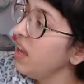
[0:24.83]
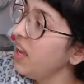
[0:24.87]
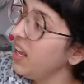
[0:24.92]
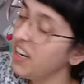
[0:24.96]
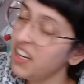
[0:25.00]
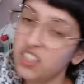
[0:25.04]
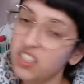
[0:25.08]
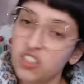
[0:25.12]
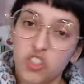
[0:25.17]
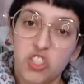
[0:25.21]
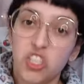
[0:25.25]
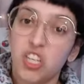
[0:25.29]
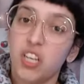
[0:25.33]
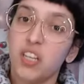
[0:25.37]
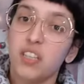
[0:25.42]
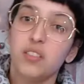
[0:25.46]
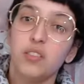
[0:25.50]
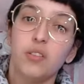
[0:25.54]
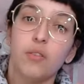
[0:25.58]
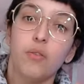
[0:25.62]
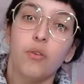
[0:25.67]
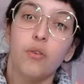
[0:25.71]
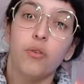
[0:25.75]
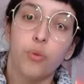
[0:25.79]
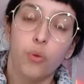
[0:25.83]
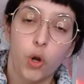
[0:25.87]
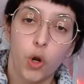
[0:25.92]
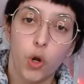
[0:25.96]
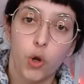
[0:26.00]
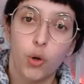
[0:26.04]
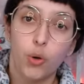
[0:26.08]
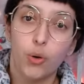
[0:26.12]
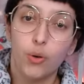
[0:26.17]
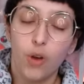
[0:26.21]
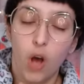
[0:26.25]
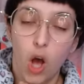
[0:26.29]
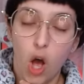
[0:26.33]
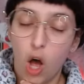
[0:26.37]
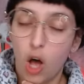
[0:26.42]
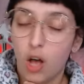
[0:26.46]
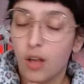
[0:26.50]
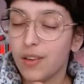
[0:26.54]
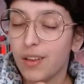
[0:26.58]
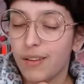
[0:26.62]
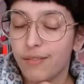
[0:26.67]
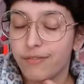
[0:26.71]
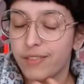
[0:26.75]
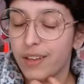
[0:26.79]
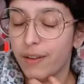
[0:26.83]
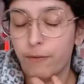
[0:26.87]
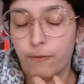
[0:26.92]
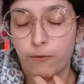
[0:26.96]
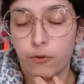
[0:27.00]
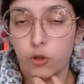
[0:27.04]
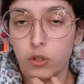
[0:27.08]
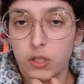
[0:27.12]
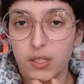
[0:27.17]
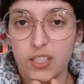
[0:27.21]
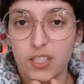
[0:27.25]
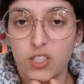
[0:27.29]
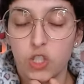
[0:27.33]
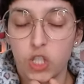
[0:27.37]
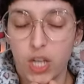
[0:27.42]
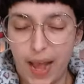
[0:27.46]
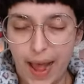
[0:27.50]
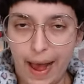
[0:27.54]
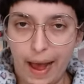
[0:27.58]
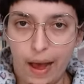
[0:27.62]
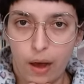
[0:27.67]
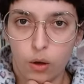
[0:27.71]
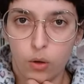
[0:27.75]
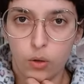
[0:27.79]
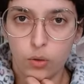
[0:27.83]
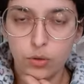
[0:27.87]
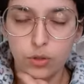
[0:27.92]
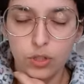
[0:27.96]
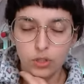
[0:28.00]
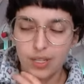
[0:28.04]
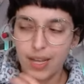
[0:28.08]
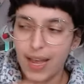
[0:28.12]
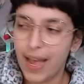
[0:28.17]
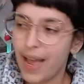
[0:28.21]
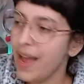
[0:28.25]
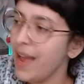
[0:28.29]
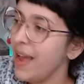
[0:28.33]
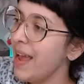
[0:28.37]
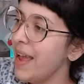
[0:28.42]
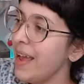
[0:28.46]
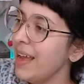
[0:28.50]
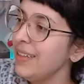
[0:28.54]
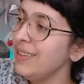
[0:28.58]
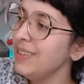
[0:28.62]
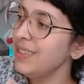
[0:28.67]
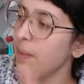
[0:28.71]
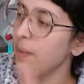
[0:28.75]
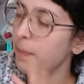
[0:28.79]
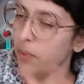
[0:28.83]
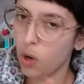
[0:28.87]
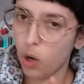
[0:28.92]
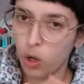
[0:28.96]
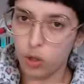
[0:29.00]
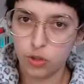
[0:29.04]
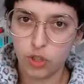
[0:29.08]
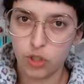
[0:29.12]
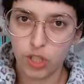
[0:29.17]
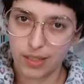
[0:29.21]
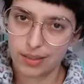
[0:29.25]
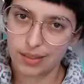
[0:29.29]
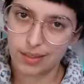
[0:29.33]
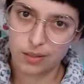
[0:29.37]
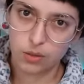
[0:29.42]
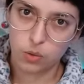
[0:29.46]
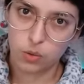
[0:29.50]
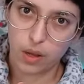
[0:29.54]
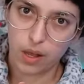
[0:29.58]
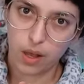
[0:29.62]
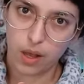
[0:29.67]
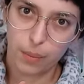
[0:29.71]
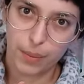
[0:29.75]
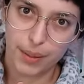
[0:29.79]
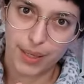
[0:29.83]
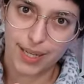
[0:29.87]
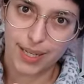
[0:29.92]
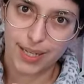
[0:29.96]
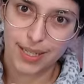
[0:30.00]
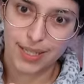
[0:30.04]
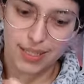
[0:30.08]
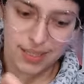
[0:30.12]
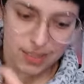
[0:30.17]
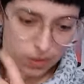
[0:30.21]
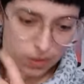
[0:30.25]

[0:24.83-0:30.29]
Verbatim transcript: I just threw all of the footage out and the project as well because it